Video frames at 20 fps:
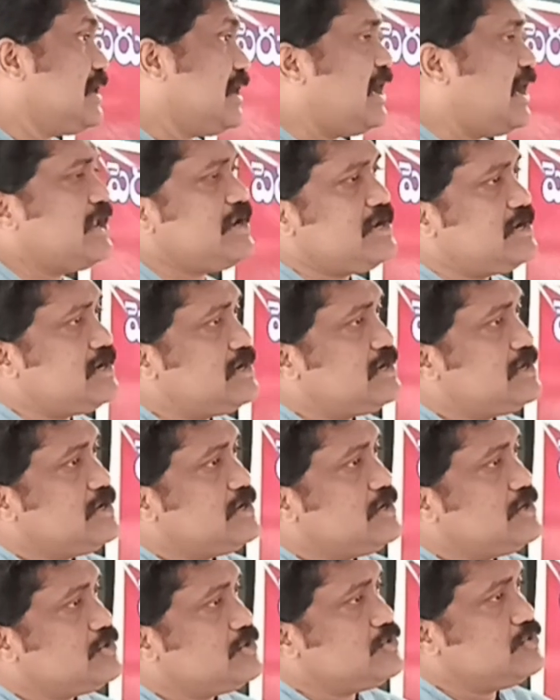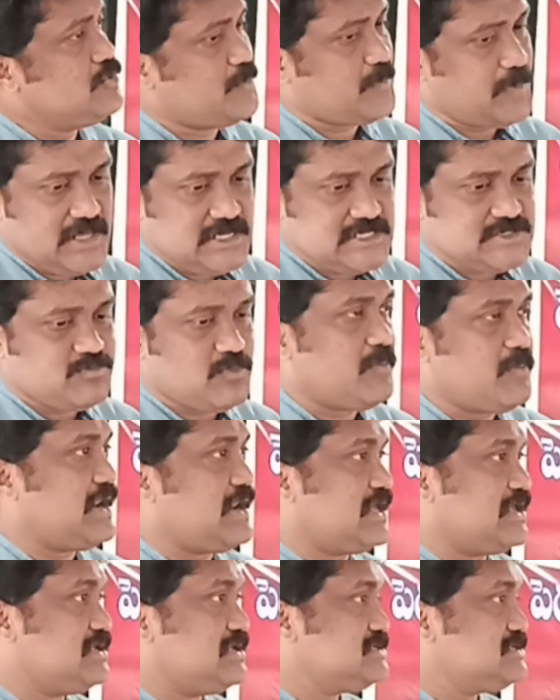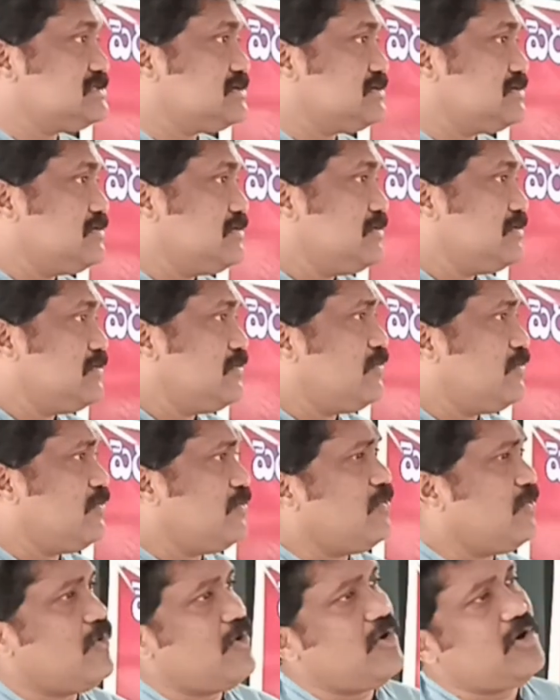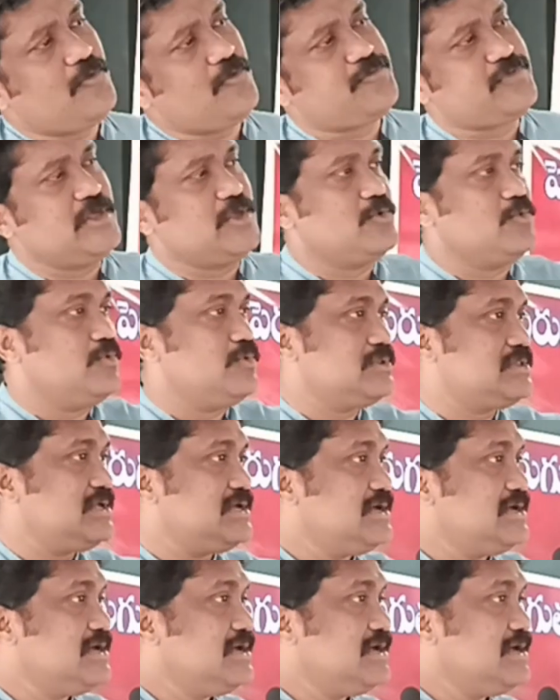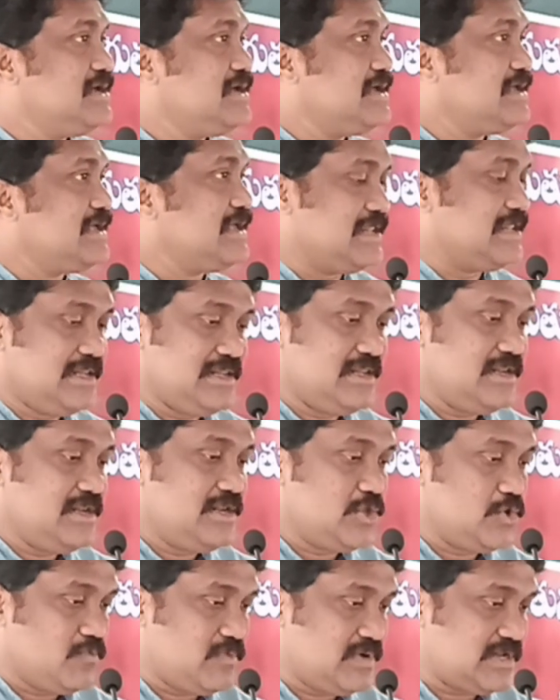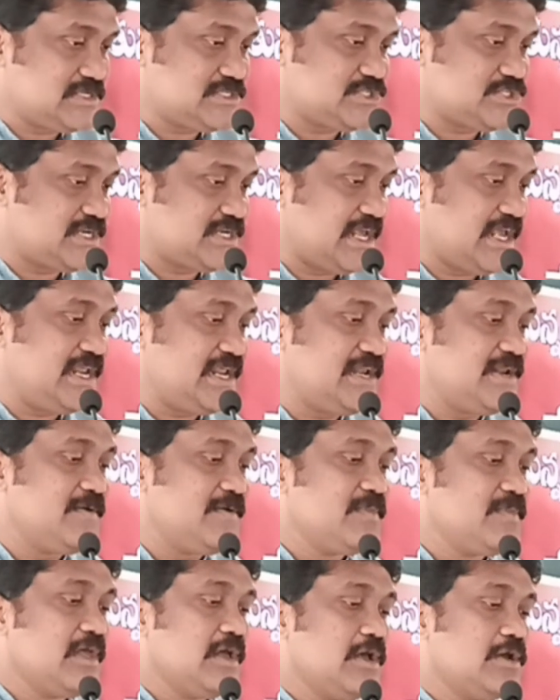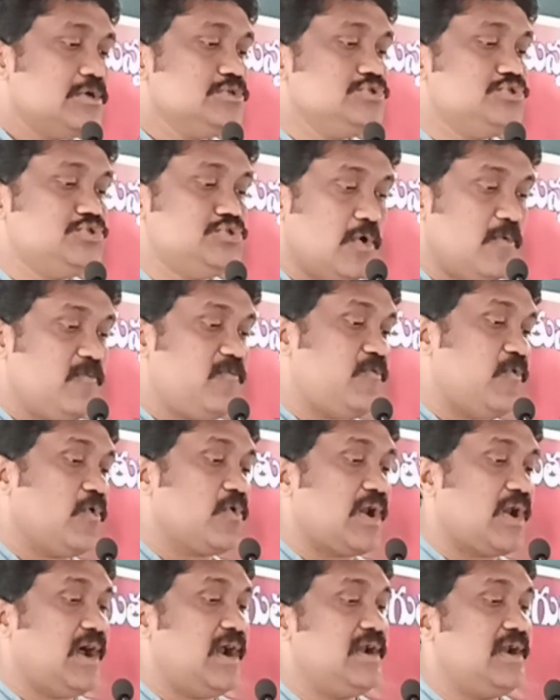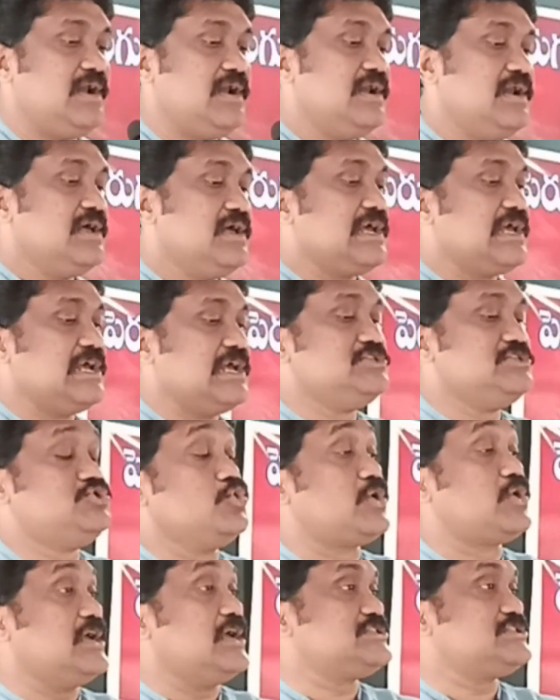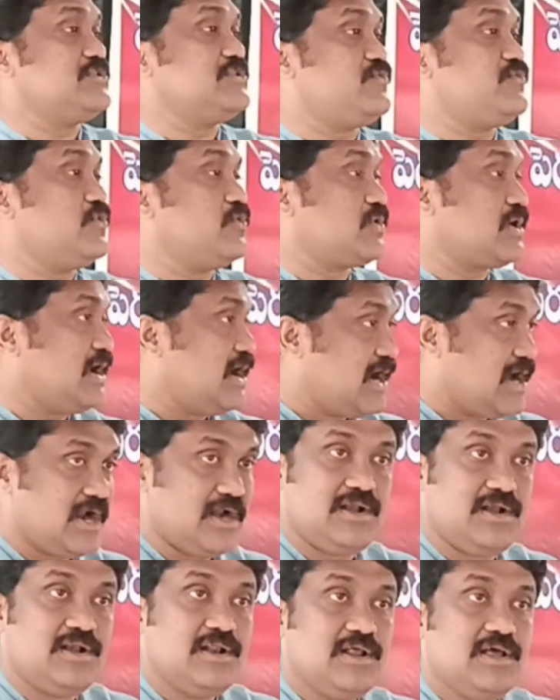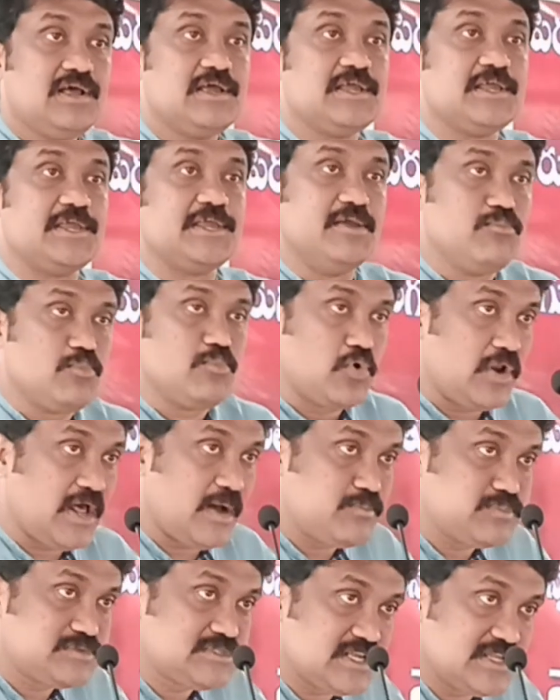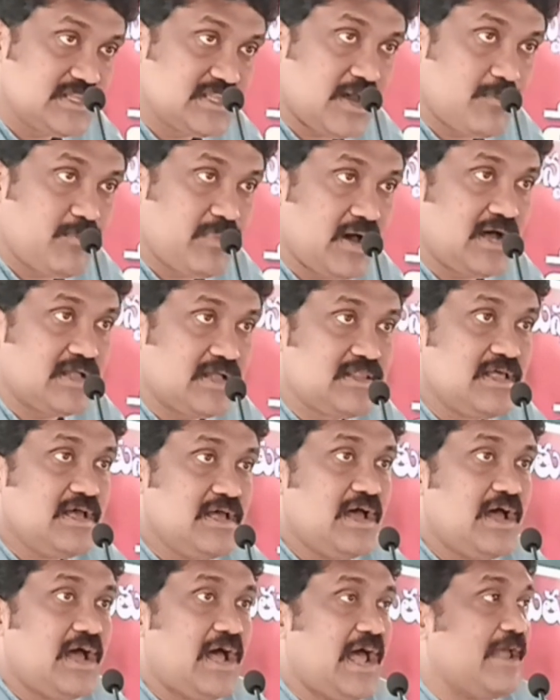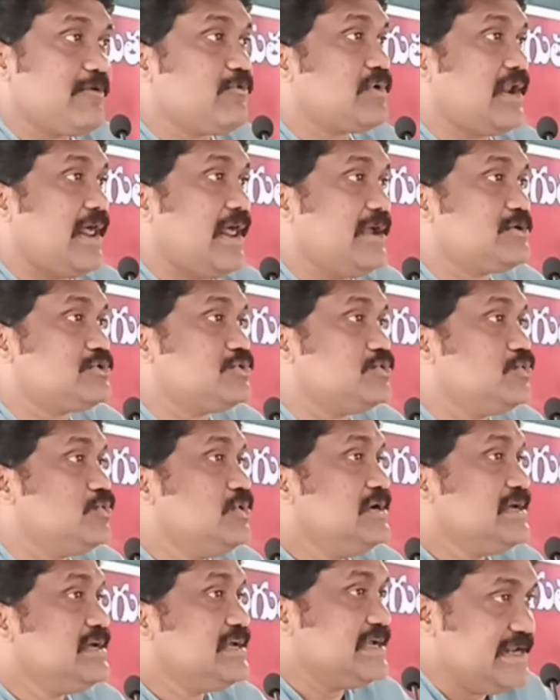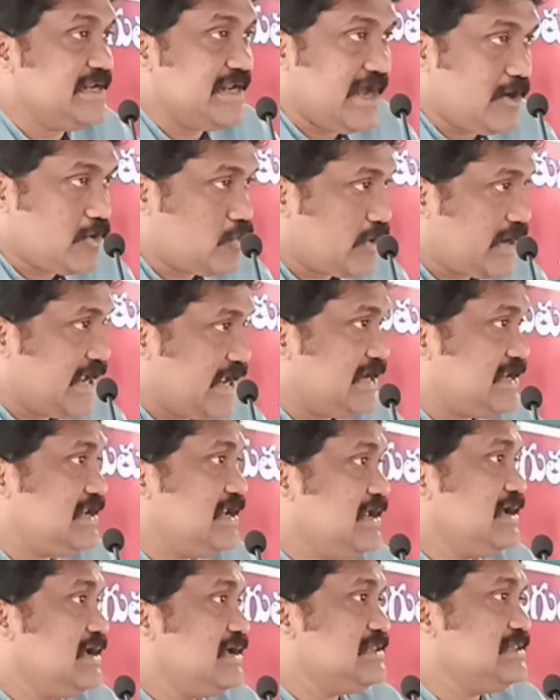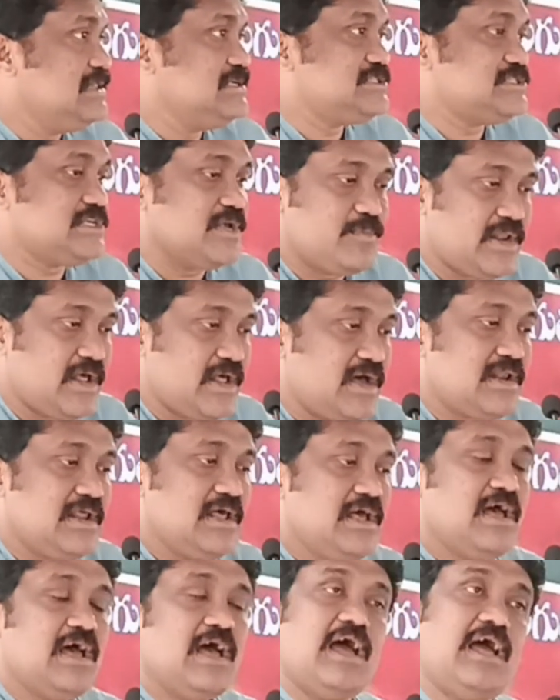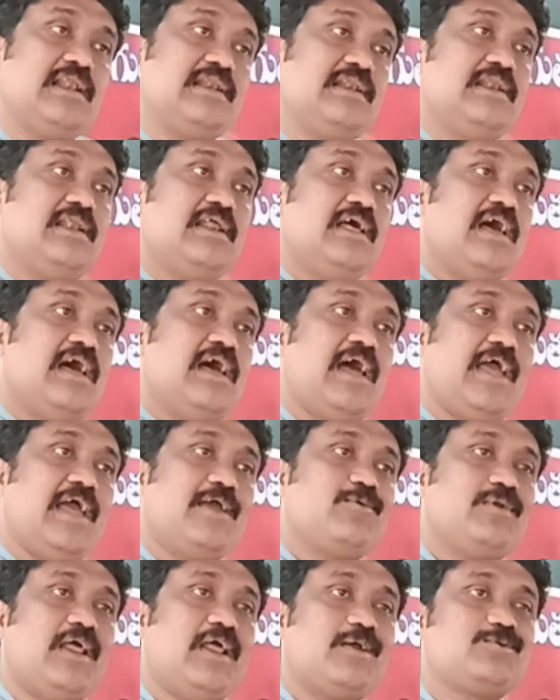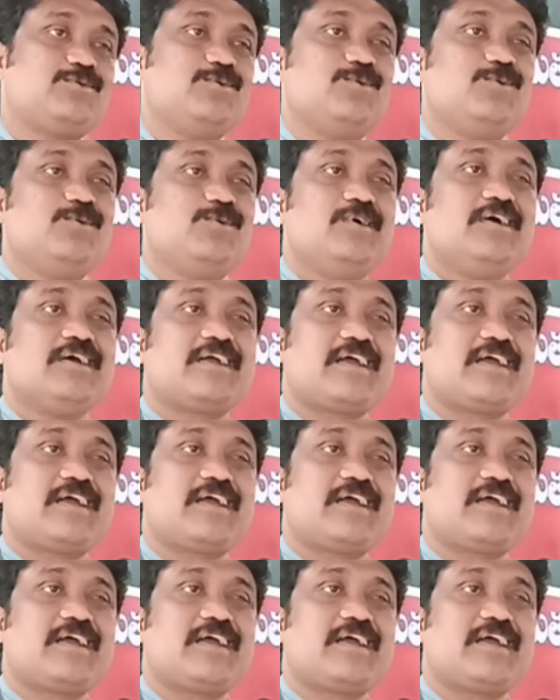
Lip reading: and you please mobilize all of the youth in your state. Job for all, education for all. Imgulab Sindabad. I would like to inaugurate this seminar, and I would like to